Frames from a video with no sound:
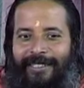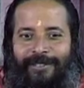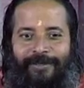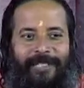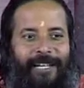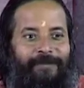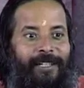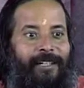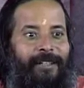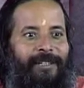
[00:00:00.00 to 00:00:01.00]
To their
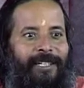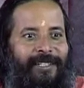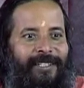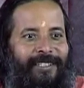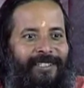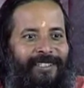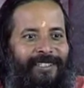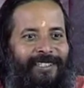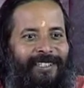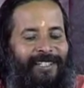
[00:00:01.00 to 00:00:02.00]
beloved.
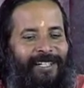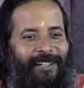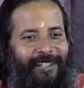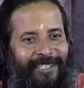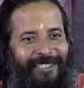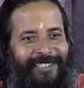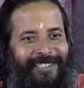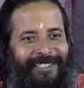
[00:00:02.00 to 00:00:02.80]
They tell honey.